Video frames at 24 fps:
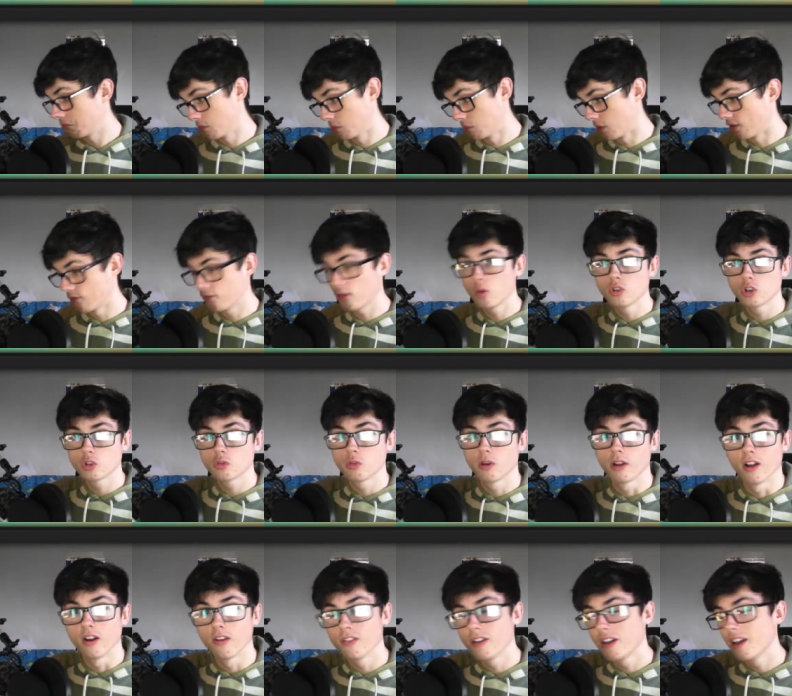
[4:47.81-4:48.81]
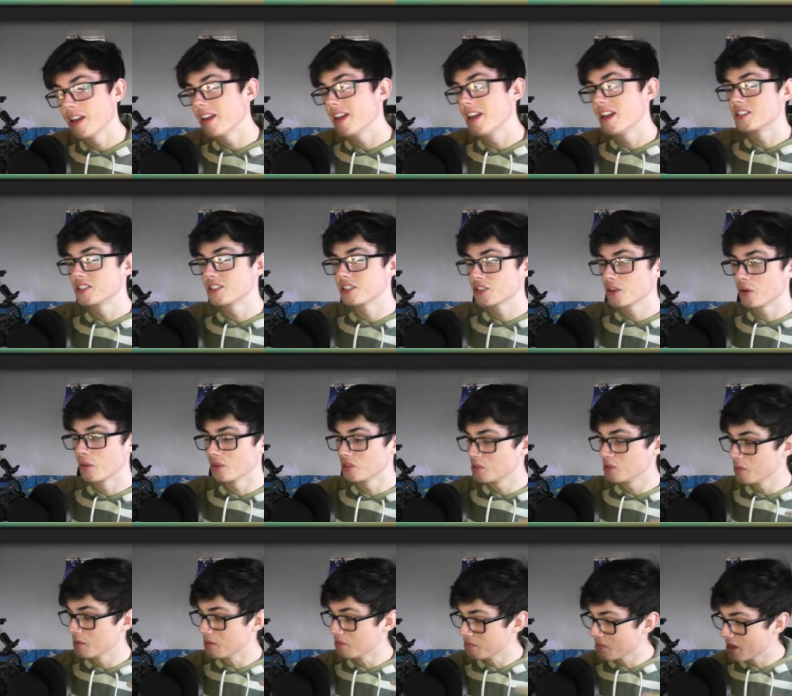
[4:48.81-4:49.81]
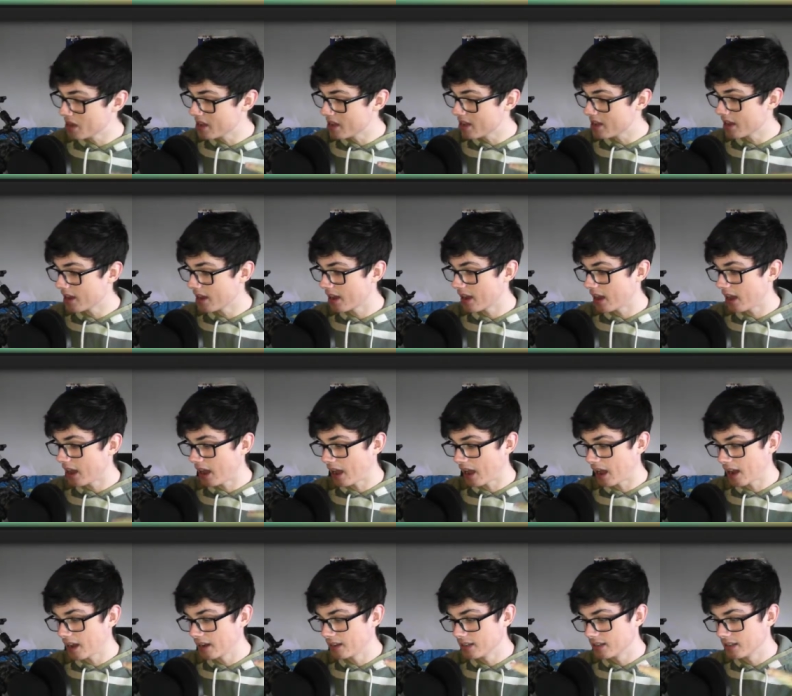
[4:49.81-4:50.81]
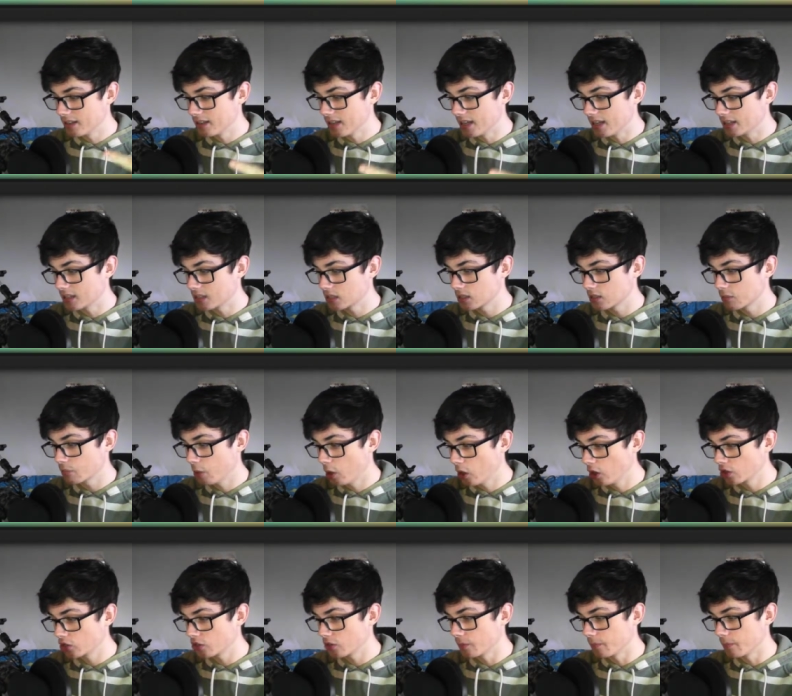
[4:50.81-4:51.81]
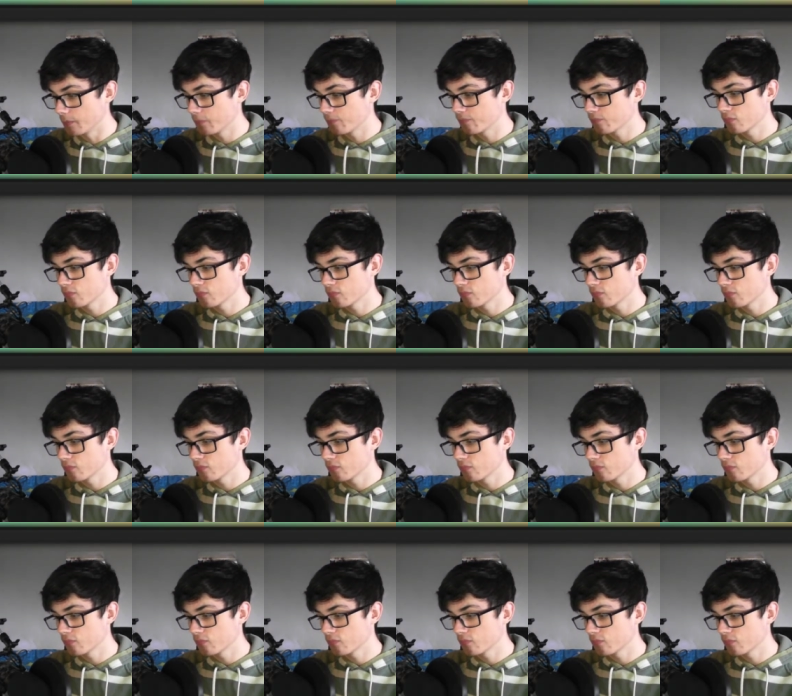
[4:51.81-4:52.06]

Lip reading: My phone just went off. It's just going to be me and this person.